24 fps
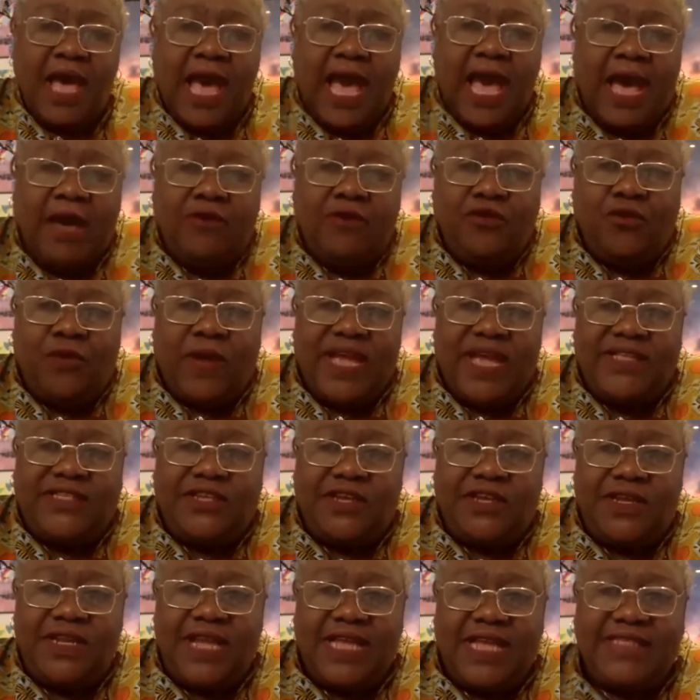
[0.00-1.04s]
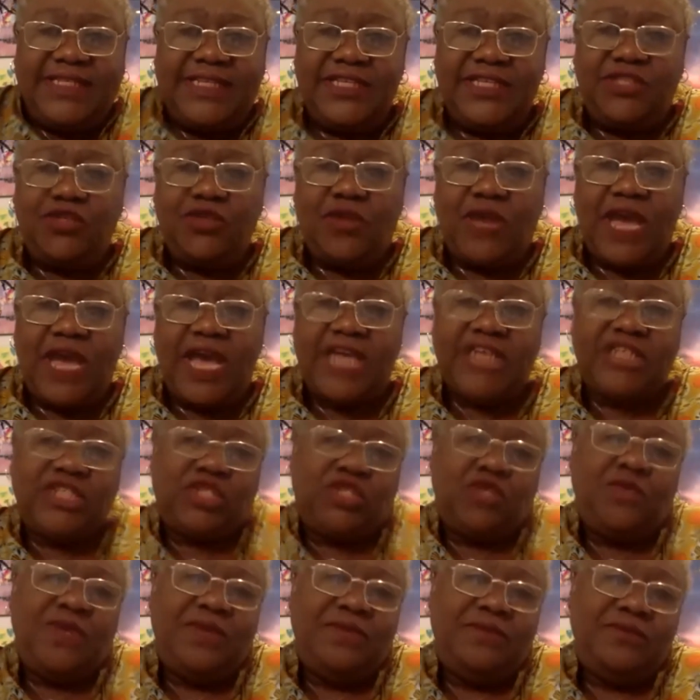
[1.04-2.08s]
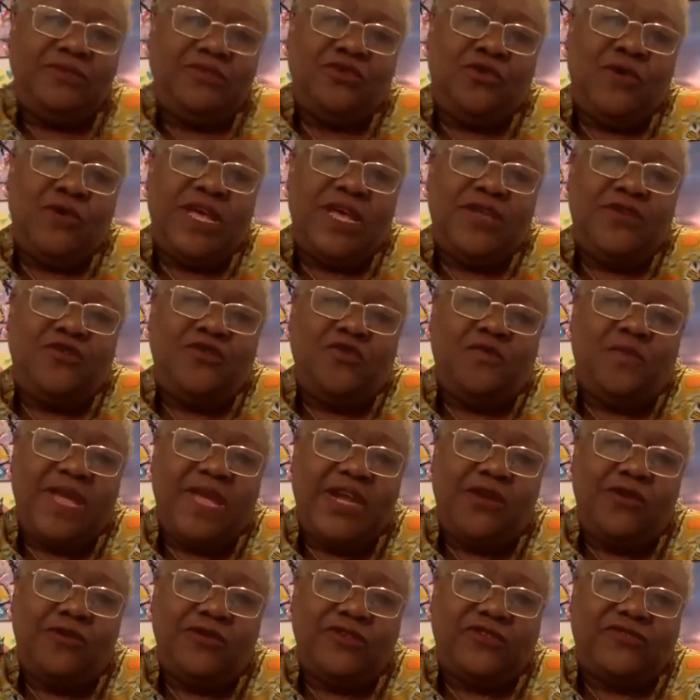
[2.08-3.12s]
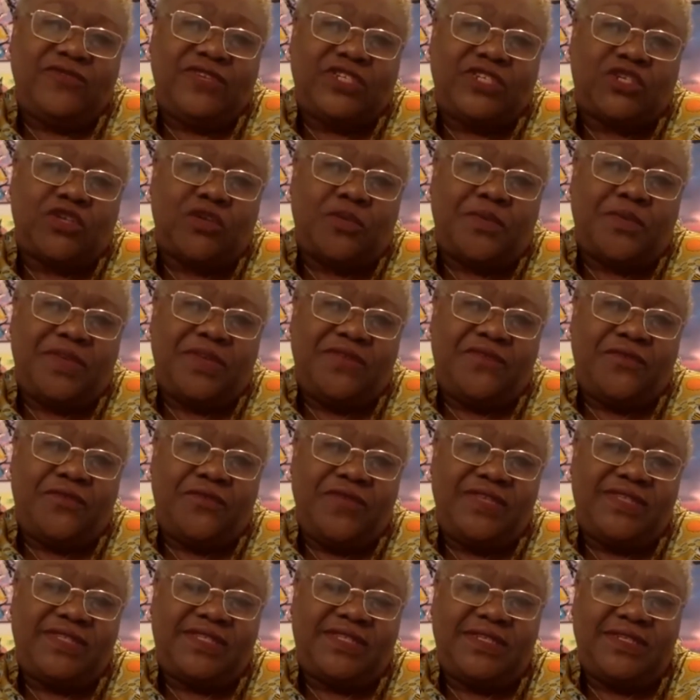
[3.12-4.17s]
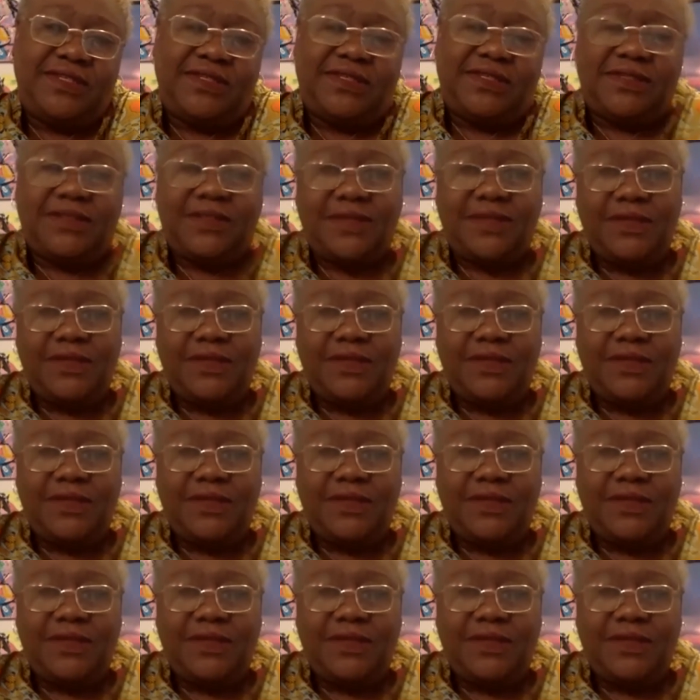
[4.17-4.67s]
How do I turn that into cash to be able to go and do my grocery shopping, for instance?